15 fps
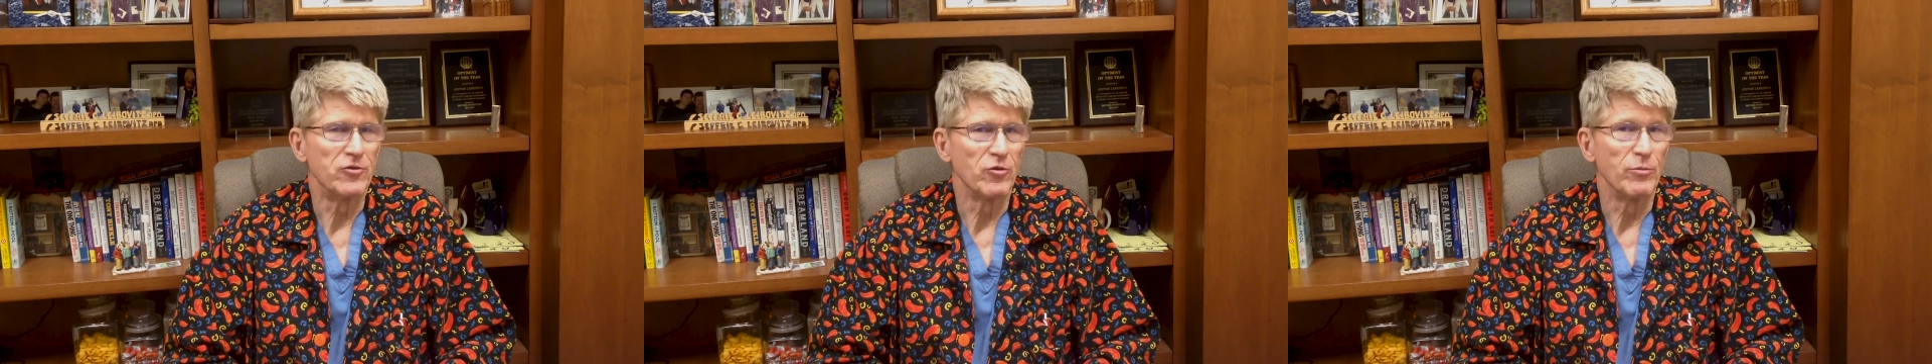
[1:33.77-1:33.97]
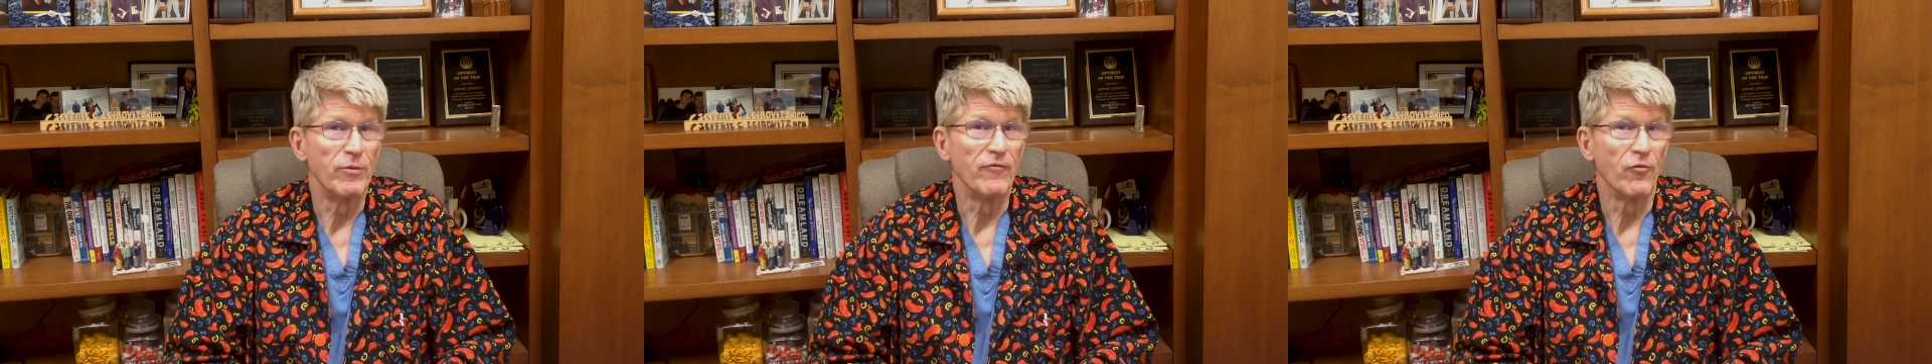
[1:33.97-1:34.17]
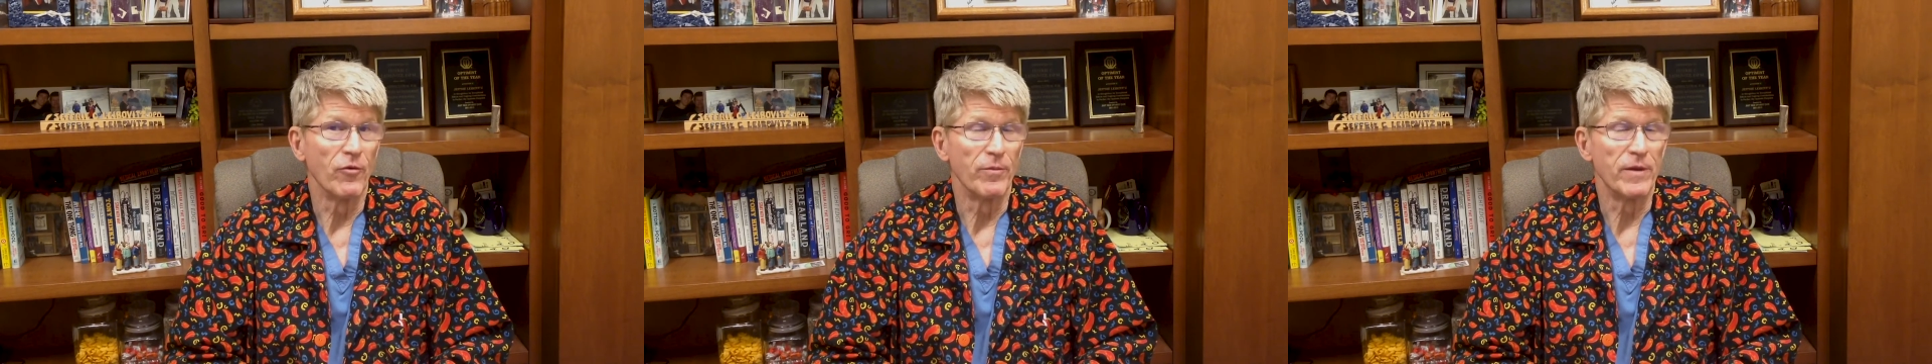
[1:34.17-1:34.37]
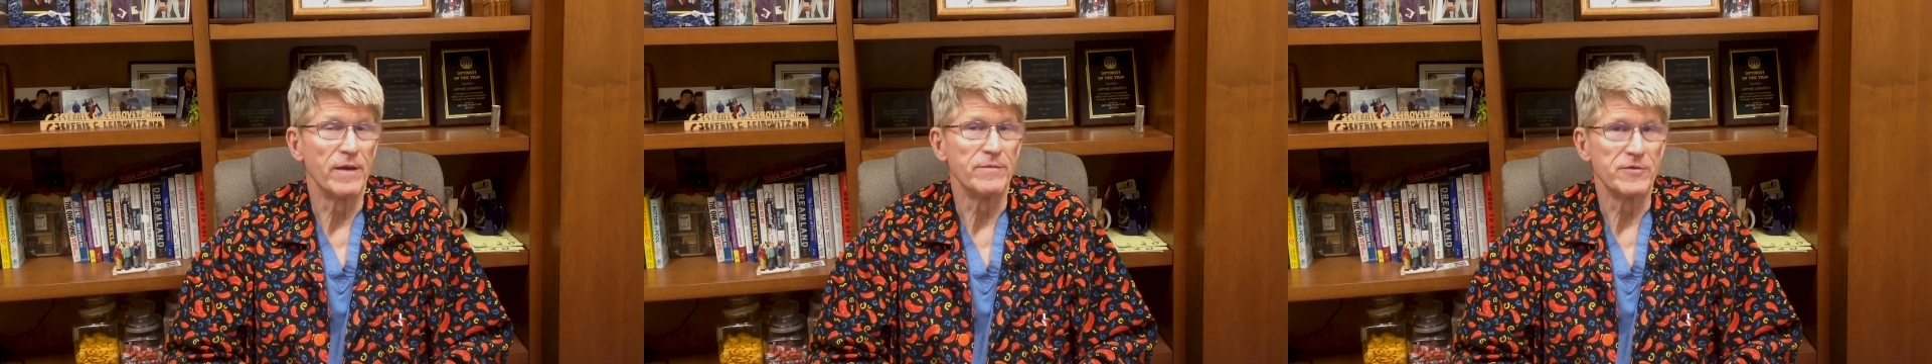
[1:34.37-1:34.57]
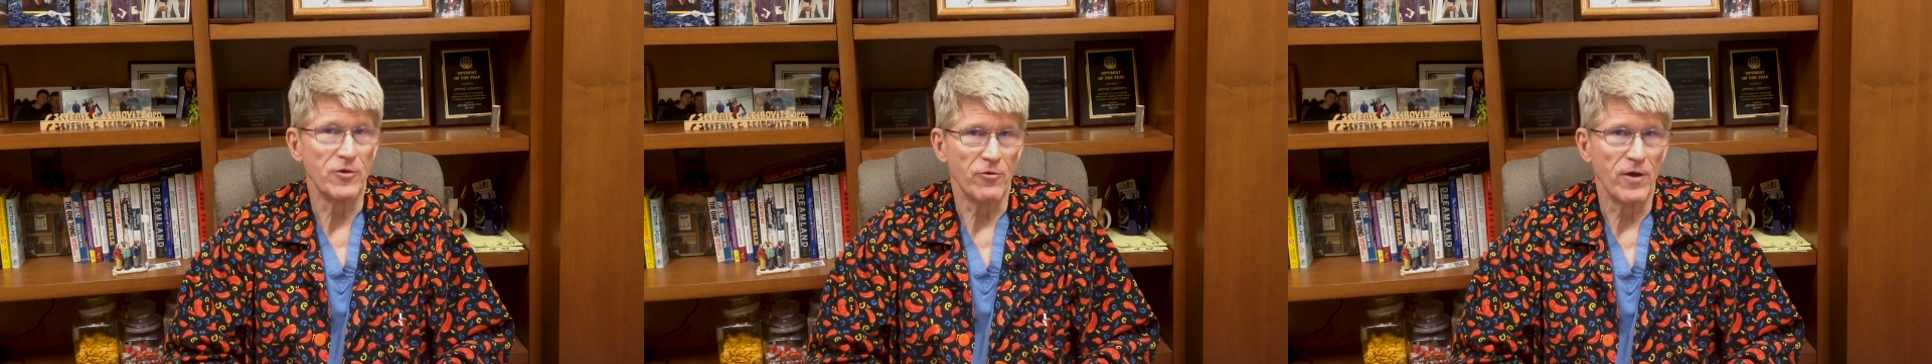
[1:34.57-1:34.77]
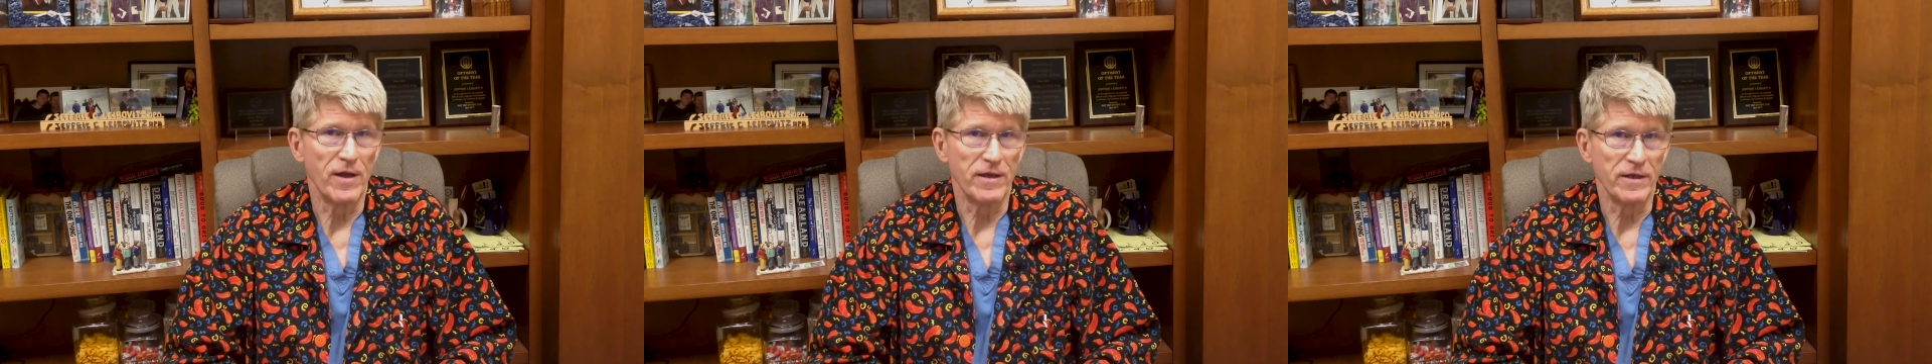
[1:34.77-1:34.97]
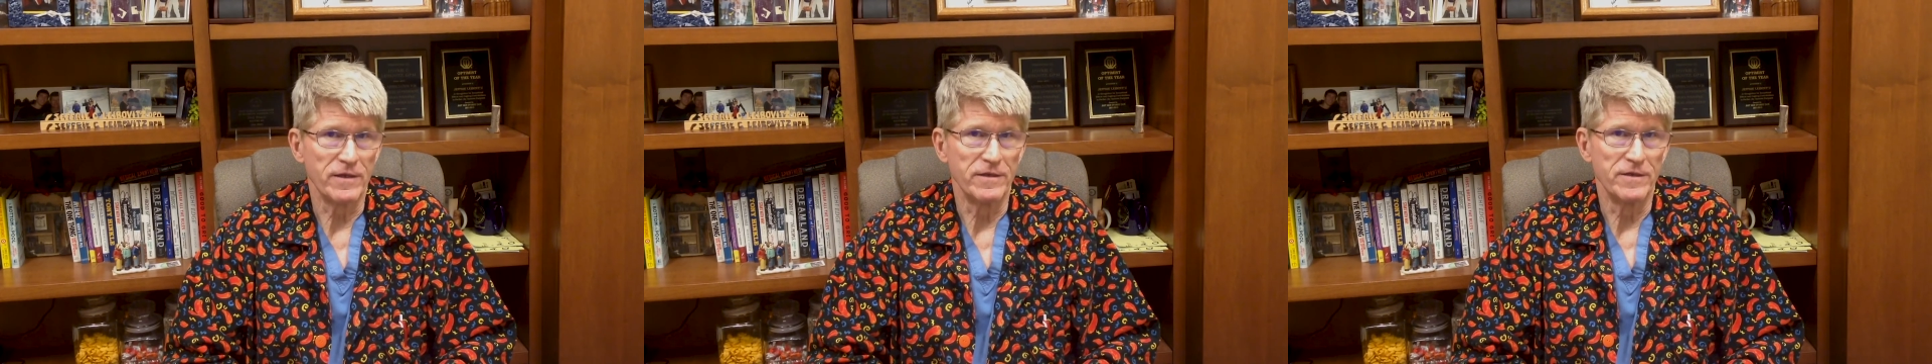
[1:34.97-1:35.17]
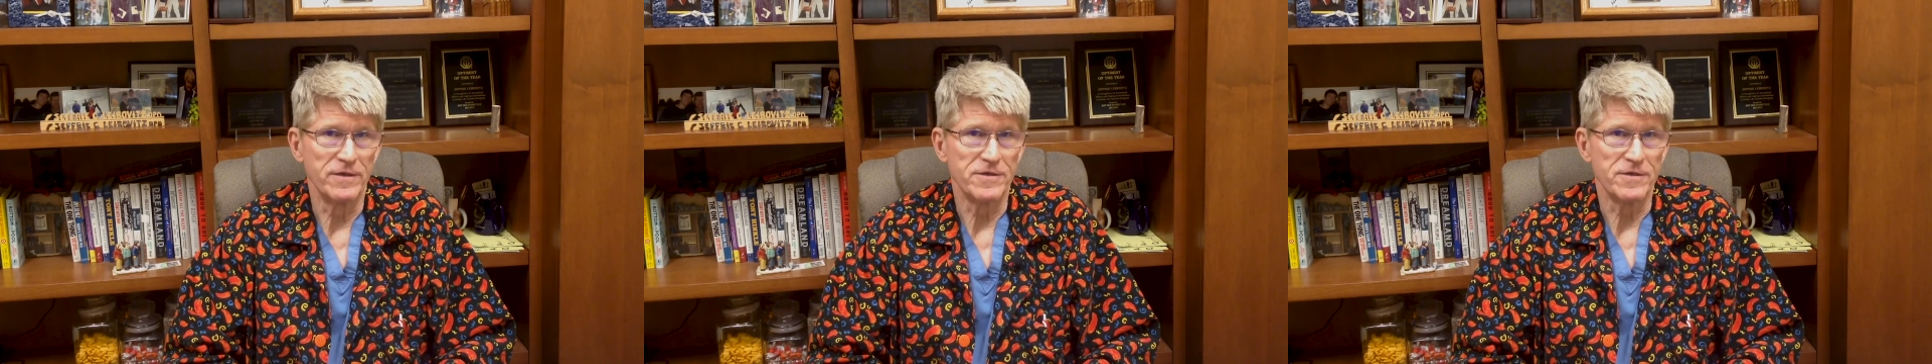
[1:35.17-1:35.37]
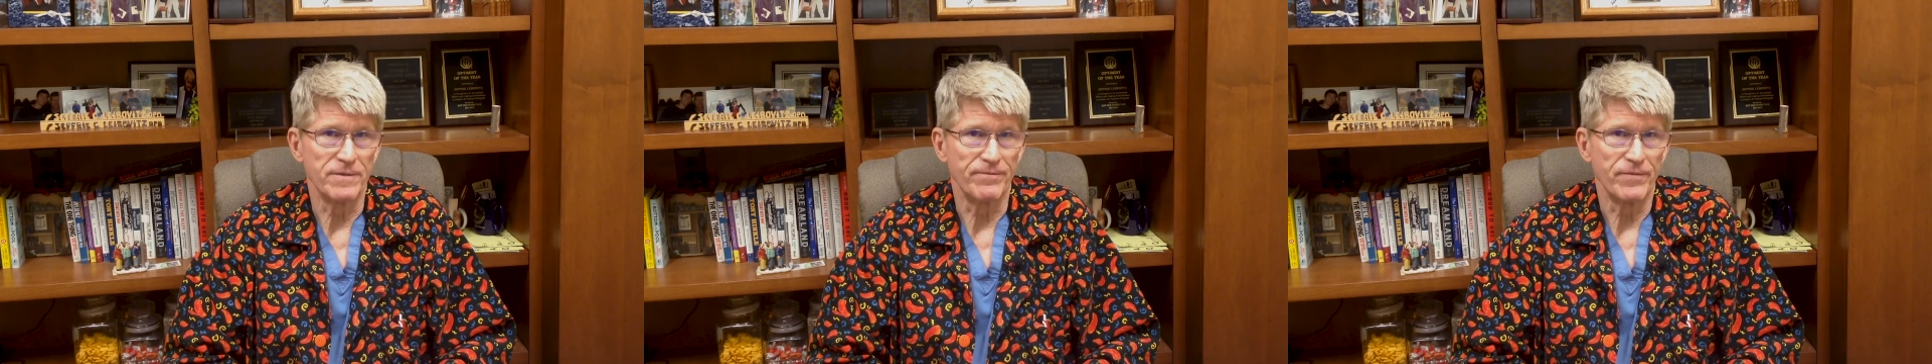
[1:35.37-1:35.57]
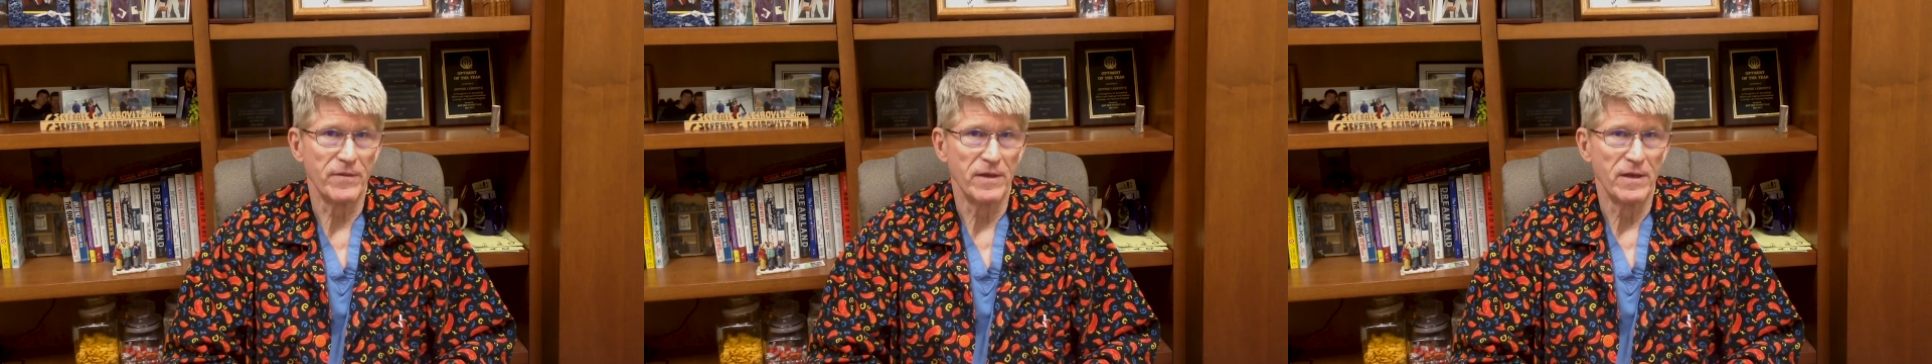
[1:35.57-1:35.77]
to it before it becomes a chronic
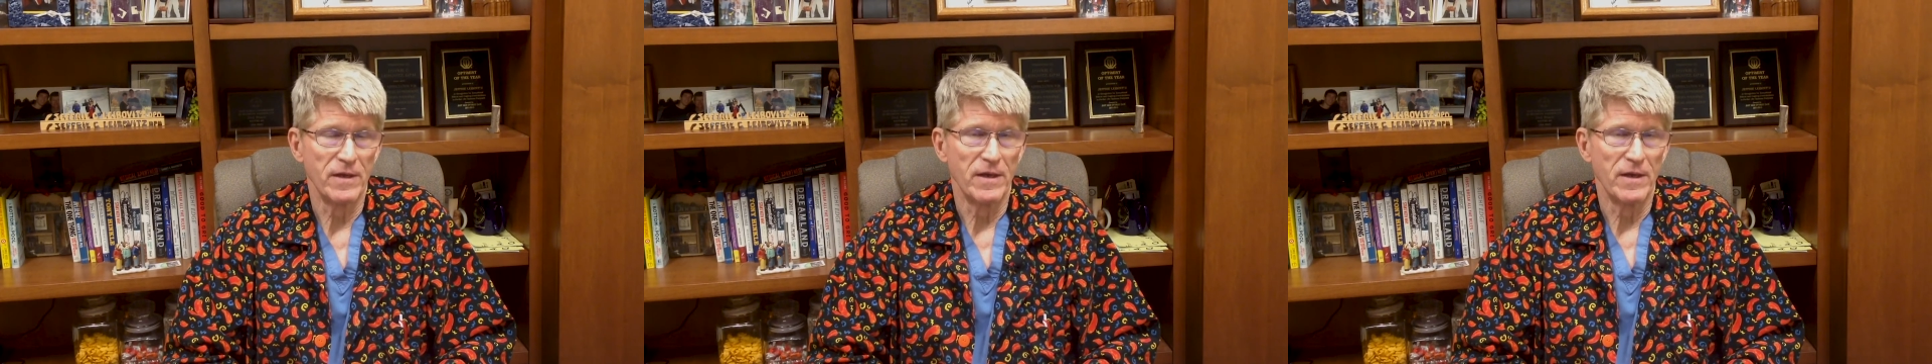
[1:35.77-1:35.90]
condition.